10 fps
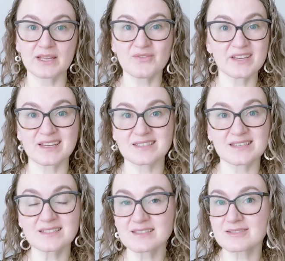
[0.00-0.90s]
If it
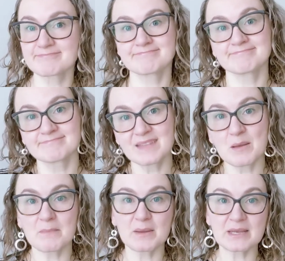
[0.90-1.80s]
isn't,
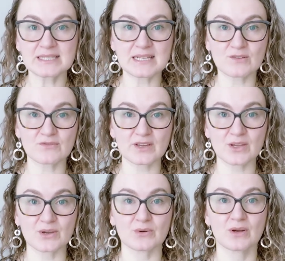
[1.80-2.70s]
maybe it's not for
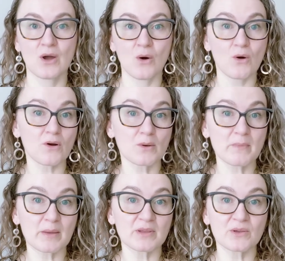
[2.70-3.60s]
you. Or
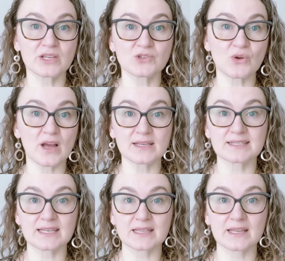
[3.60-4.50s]
maybe you can try
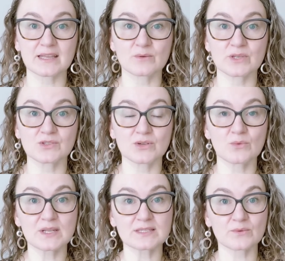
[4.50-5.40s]
cycling in the winter
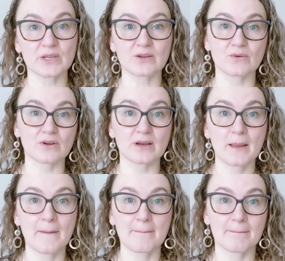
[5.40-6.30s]
once a week, or
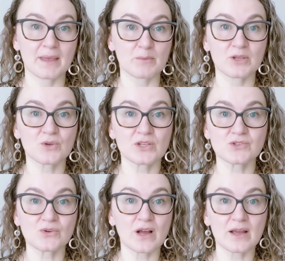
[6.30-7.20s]
maybe you can
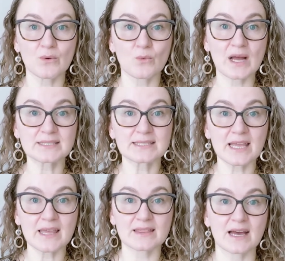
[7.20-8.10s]
try one
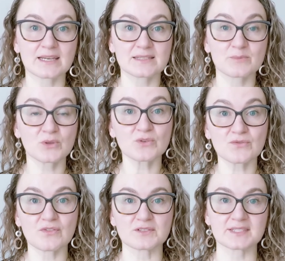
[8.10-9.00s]
day that is a
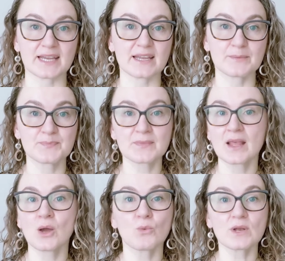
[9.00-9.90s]
beautiful day.
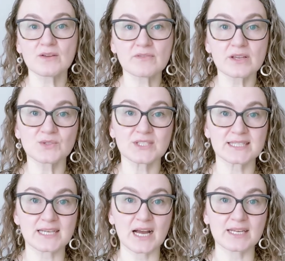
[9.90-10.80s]
Whatever you
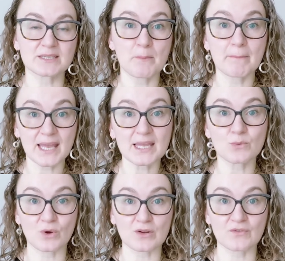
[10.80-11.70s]
decide, make
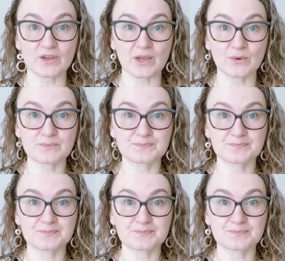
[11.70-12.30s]
it work for you.